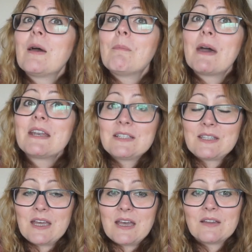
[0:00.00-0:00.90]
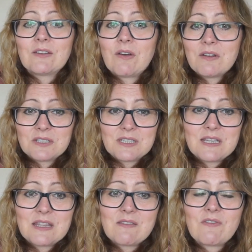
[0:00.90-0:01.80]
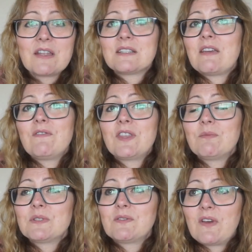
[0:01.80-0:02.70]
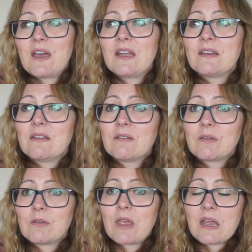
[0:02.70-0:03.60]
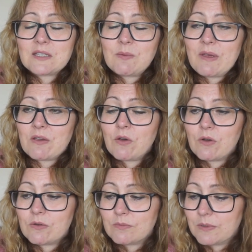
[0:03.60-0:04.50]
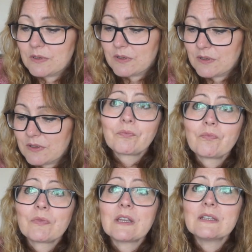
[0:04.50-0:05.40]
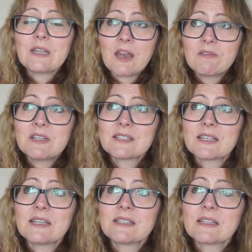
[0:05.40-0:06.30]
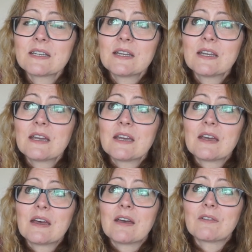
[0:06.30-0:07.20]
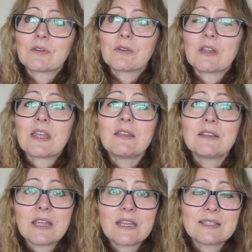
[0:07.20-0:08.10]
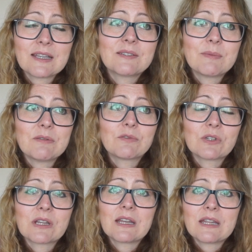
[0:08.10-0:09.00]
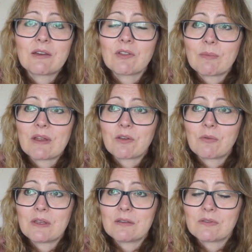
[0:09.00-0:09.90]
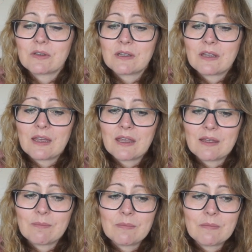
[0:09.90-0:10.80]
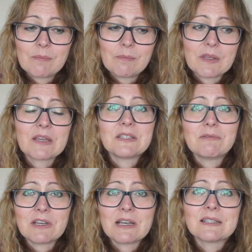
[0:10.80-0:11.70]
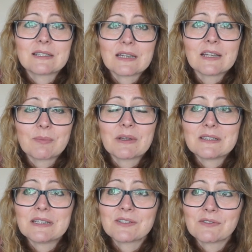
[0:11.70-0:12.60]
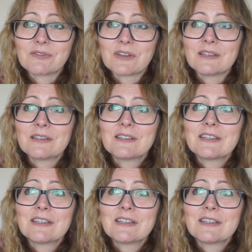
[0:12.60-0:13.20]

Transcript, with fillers: Managed that, got her seen in the vet, everything was fine get to back home. Terry said, uh, he, he'd said to me he was going to clean out the microwave um, because he realised I'd had a bad day so far.